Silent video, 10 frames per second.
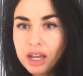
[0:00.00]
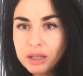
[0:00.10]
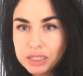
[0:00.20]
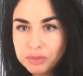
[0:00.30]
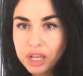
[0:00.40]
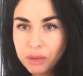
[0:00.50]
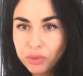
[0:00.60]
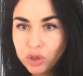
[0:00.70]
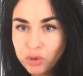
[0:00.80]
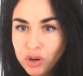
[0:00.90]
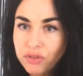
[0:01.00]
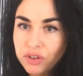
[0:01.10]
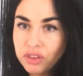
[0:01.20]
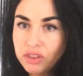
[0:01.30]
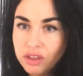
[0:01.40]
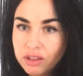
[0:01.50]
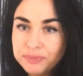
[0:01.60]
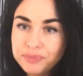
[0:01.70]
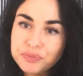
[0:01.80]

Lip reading: September, you were covering the